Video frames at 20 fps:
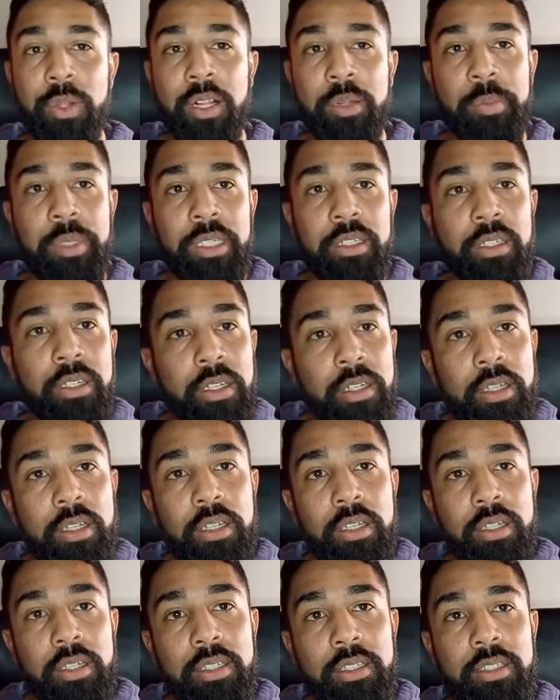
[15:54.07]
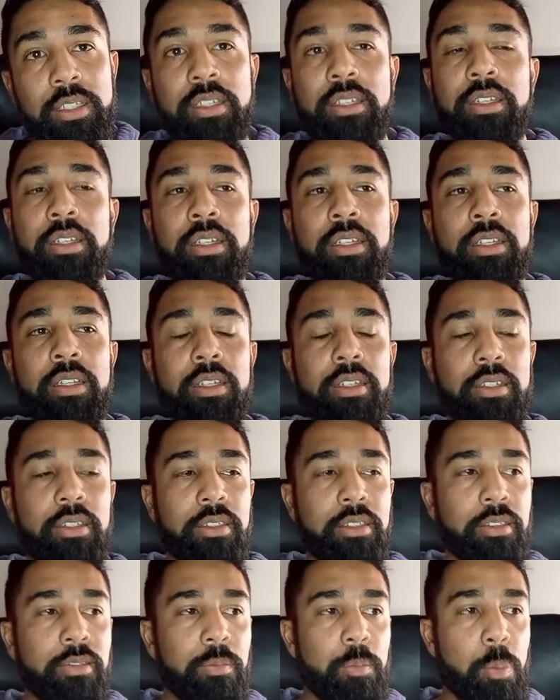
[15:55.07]
I mean, City
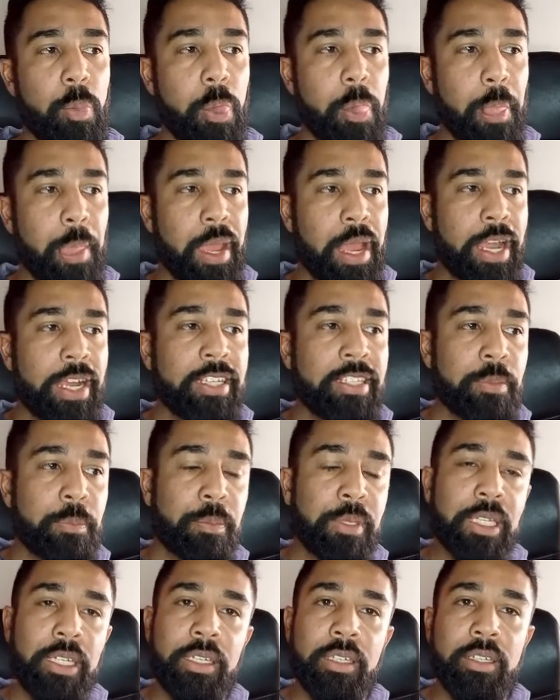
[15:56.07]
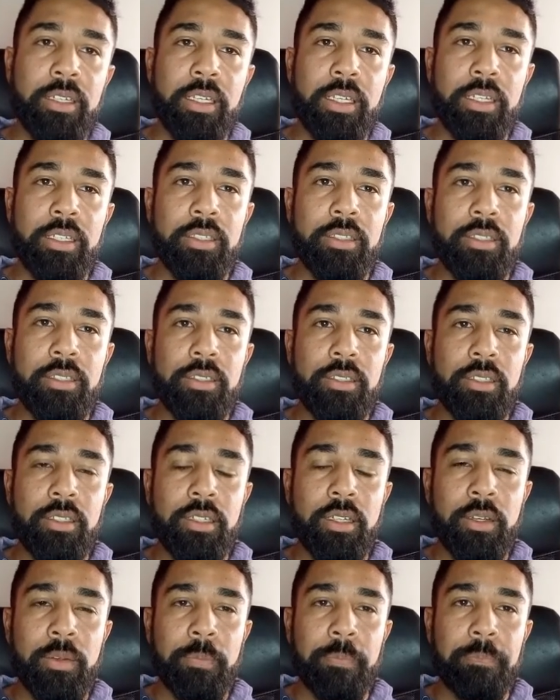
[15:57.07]
has played against
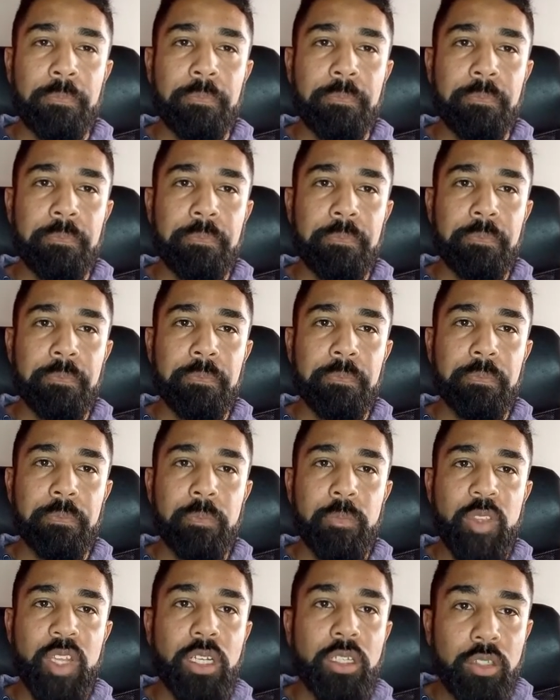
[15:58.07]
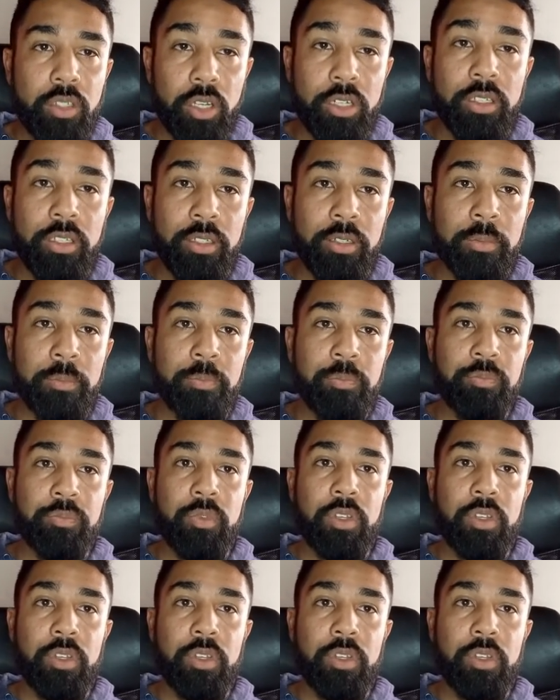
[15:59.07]
Tottenham,